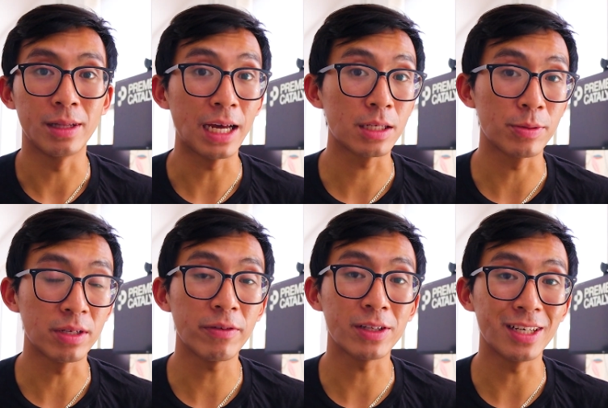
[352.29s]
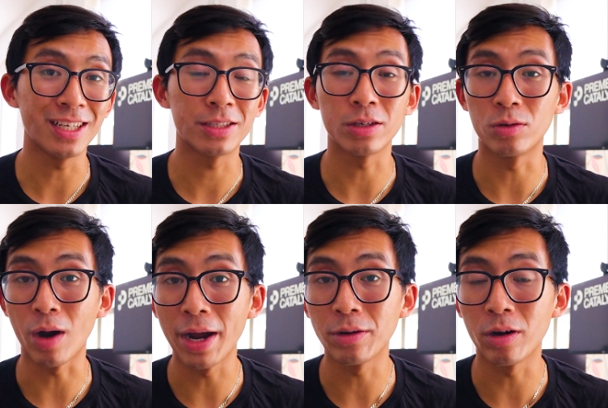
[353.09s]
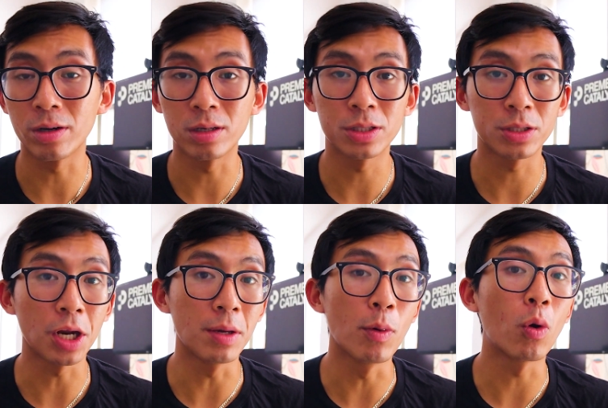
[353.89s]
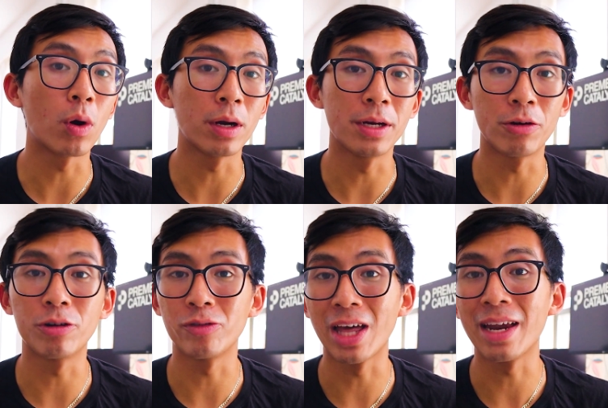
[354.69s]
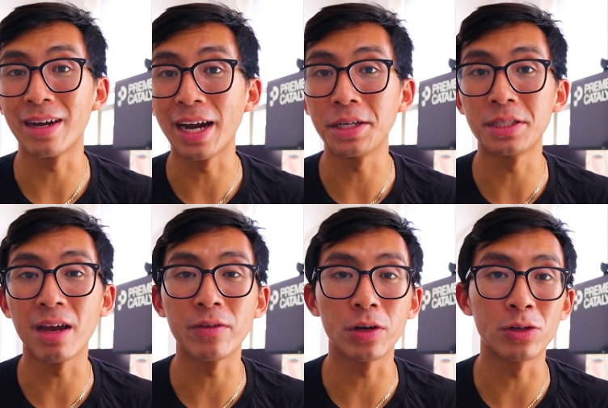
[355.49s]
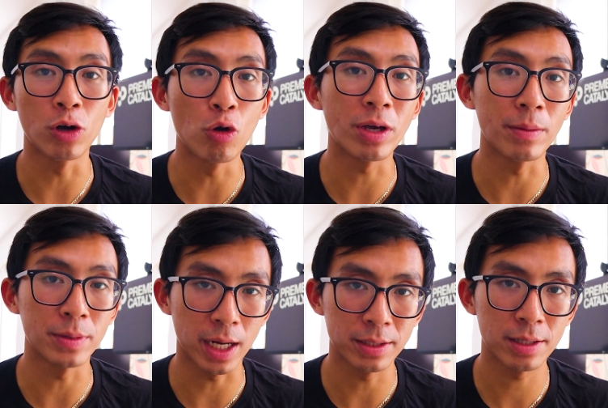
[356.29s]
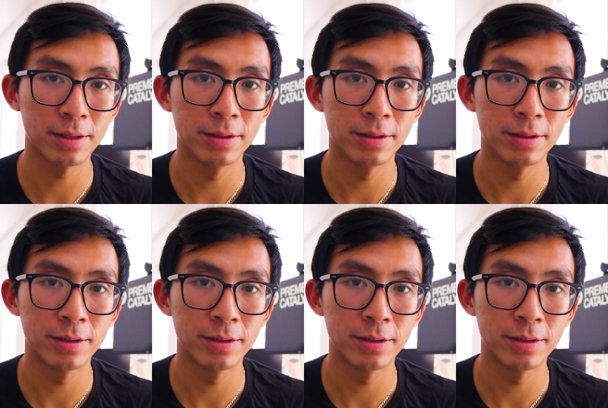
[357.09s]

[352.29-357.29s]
And that specifically is to grind harder, study more, and earn that ninety-seven on your O Chem test.